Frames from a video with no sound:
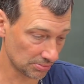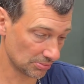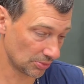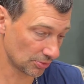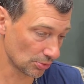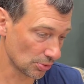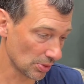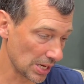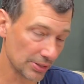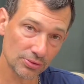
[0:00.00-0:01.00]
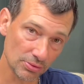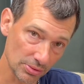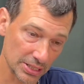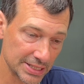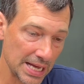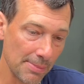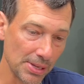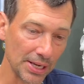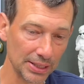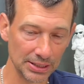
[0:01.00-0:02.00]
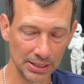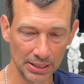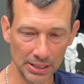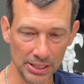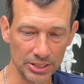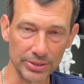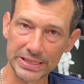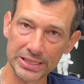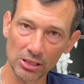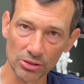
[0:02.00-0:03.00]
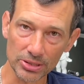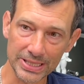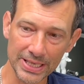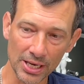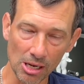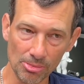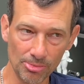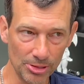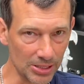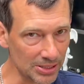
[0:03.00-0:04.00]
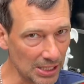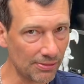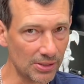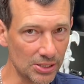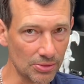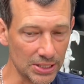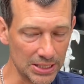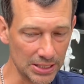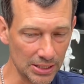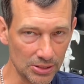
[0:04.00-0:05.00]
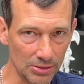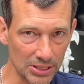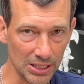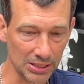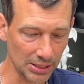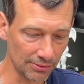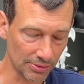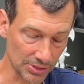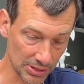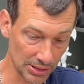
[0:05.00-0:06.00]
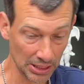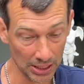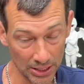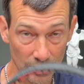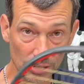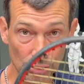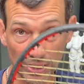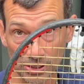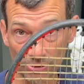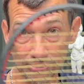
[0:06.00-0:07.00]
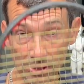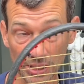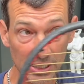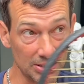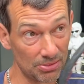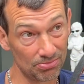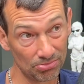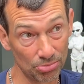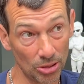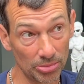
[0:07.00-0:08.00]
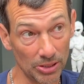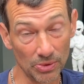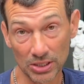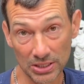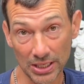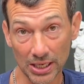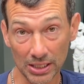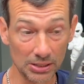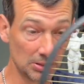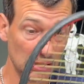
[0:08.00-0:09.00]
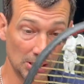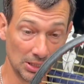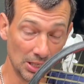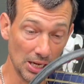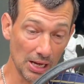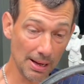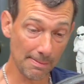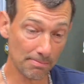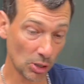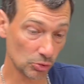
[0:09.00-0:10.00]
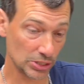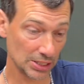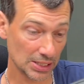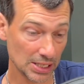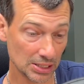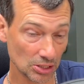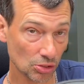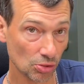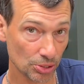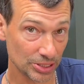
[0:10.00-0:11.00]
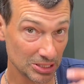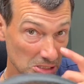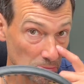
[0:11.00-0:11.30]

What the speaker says: through the snapback. So it's still a good setup, but you definitely do see a difference. So the trade-off really is probably when you're saying multi in the crosses is